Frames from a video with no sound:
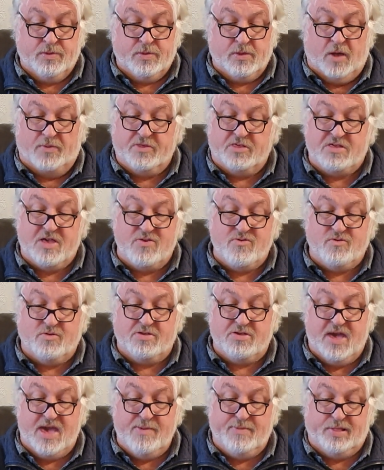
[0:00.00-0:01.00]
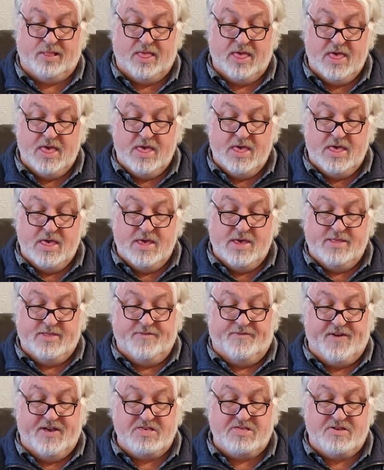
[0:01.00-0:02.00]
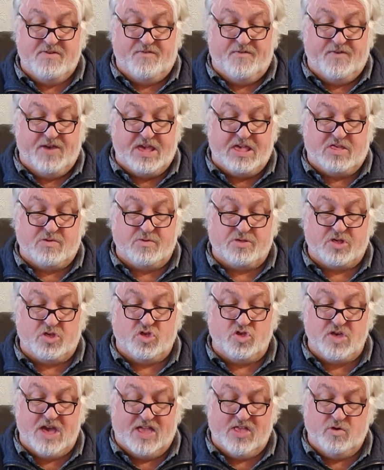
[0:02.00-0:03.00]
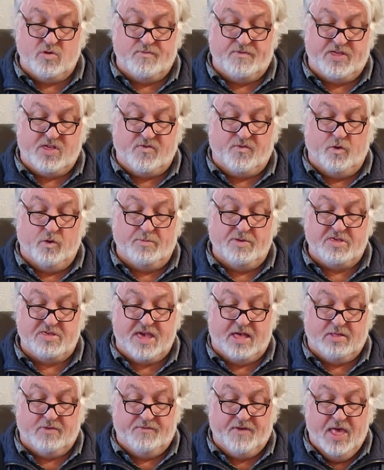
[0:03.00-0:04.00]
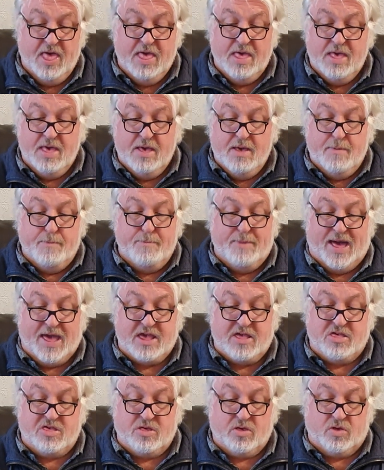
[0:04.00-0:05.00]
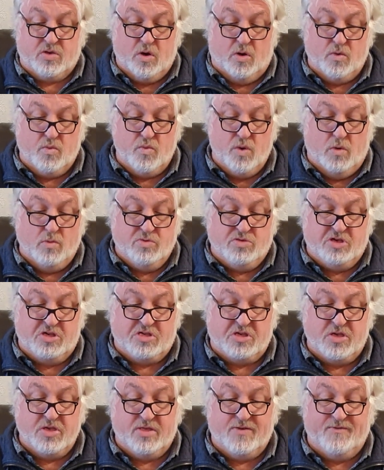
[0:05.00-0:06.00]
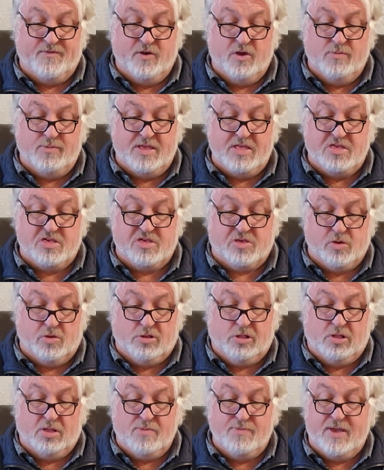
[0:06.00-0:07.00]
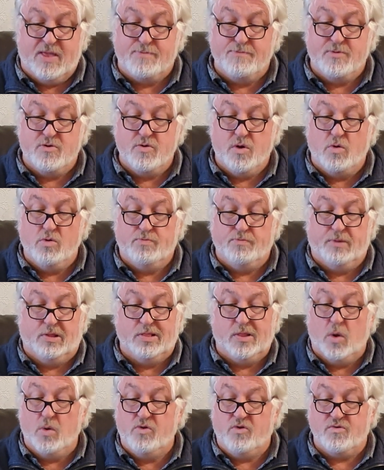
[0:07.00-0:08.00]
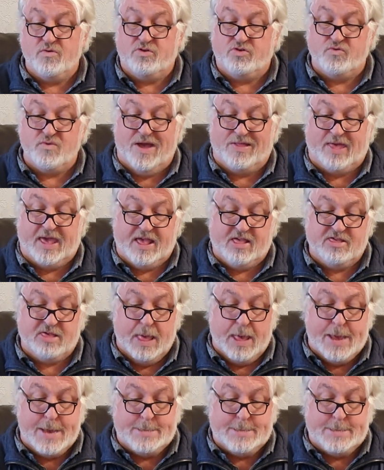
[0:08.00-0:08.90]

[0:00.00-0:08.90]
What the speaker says: On the central table, the festive feast was a shadow of its former self. Mice, cockroaches, and other vermin scuttled amid malodorous relics.